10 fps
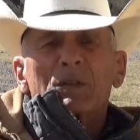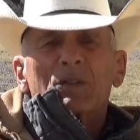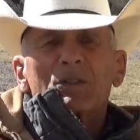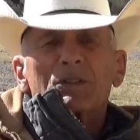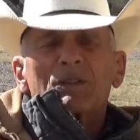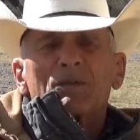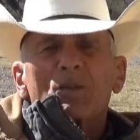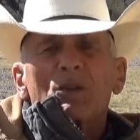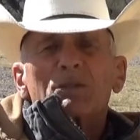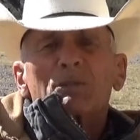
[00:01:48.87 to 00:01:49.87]
Of course, the
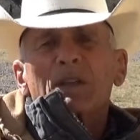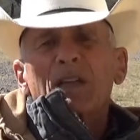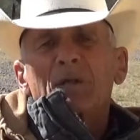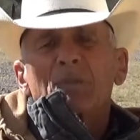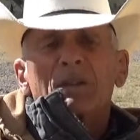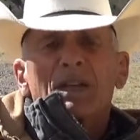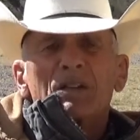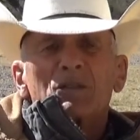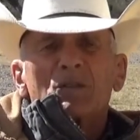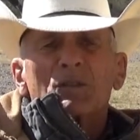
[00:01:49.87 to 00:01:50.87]
forest became a
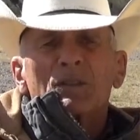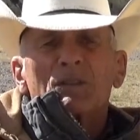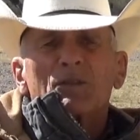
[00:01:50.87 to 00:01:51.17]
national